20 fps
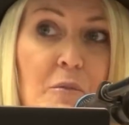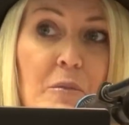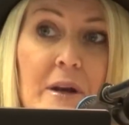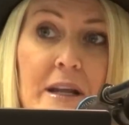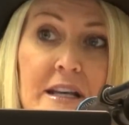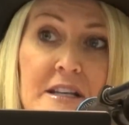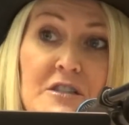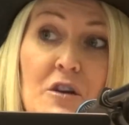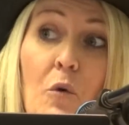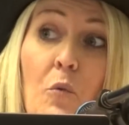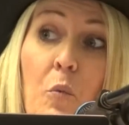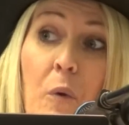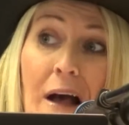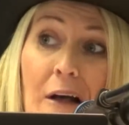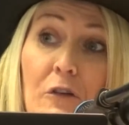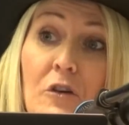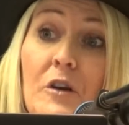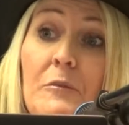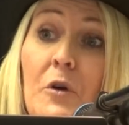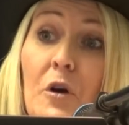Please
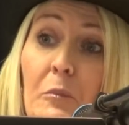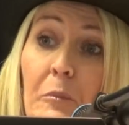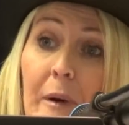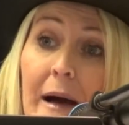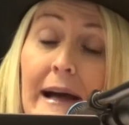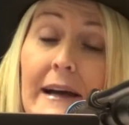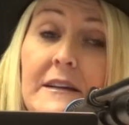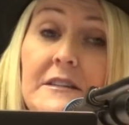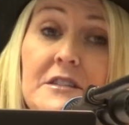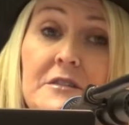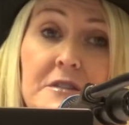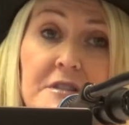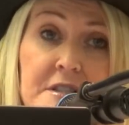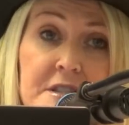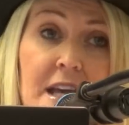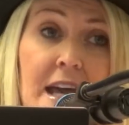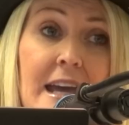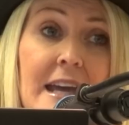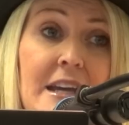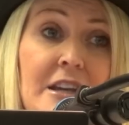welcome her back to the
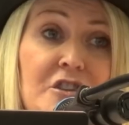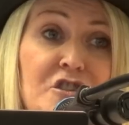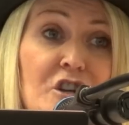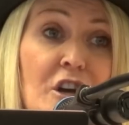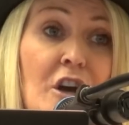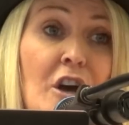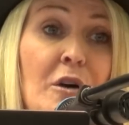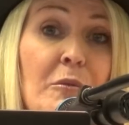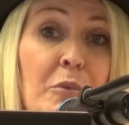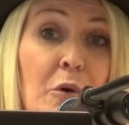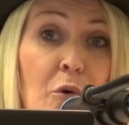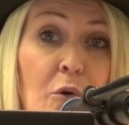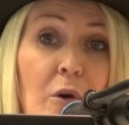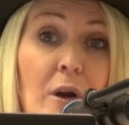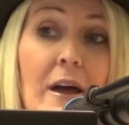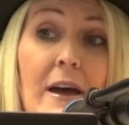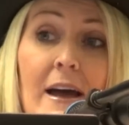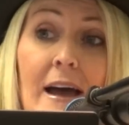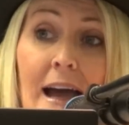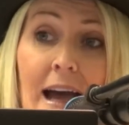stage,
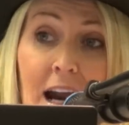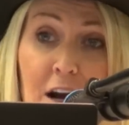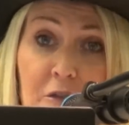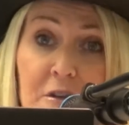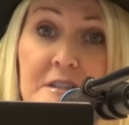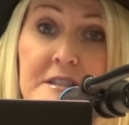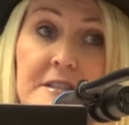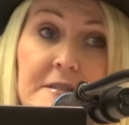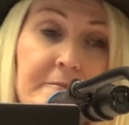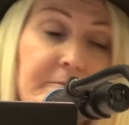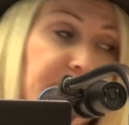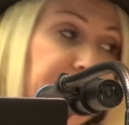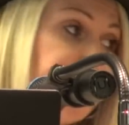Paola Harris.